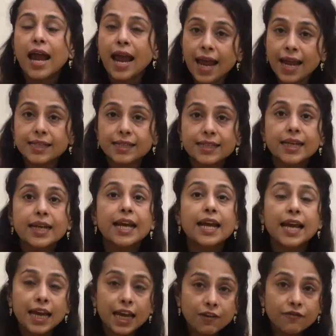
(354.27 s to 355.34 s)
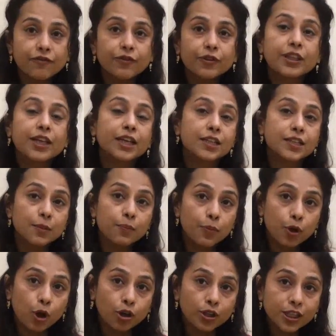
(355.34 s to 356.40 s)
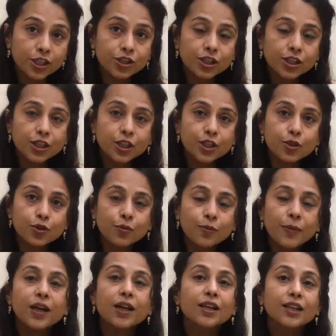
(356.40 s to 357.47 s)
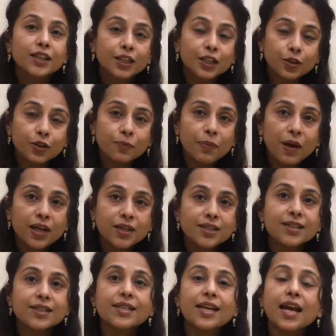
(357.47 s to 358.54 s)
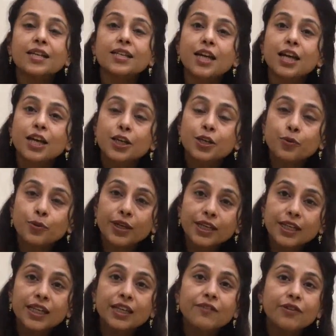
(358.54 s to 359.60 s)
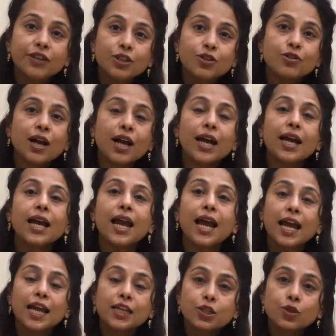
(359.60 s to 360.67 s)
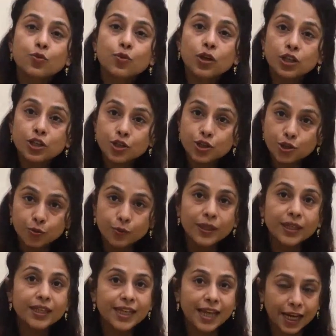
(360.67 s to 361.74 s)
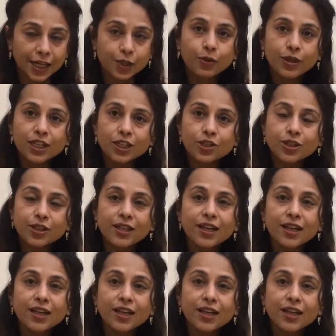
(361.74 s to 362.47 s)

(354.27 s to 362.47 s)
and if there is a blockage in the tube. The good part is that you can even try and do a tubal cannulation,